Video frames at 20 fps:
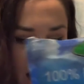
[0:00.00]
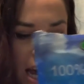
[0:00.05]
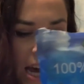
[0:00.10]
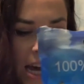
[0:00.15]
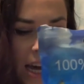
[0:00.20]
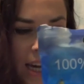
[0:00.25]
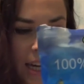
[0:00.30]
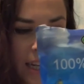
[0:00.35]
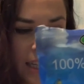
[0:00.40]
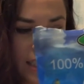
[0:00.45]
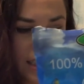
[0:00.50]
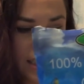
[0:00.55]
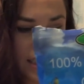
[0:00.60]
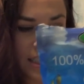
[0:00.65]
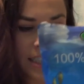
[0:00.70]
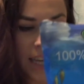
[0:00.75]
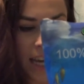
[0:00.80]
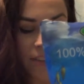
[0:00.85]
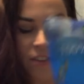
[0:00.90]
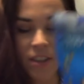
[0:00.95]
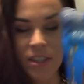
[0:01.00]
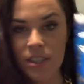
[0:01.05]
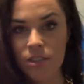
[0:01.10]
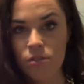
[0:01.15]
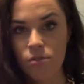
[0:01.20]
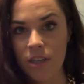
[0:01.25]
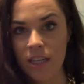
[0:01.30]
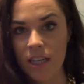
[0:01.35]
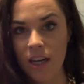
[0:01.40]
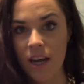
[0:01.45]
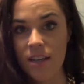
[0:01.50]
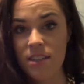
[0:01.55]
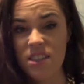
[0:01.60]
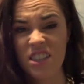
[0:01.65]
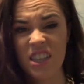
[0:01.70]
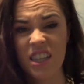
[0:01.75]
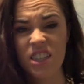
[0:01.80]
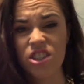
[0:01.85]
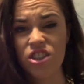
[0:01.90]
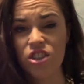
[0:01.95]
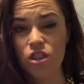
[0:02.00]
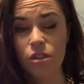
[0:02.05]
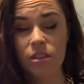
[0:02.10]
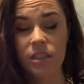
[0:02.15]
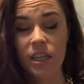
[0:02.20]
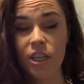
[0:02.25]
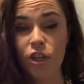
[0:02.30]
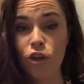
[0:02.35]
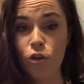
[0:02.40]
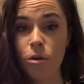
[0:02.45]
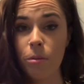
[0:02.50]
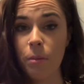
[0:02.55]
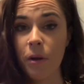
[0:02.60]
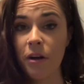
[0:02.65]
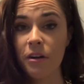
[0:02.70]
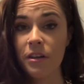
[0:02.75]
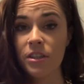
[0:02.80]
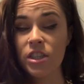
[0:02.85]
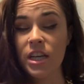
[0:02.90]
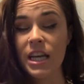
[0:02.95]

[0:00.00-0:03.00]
And yeah, this is really nice. It tastes just like normal porridge.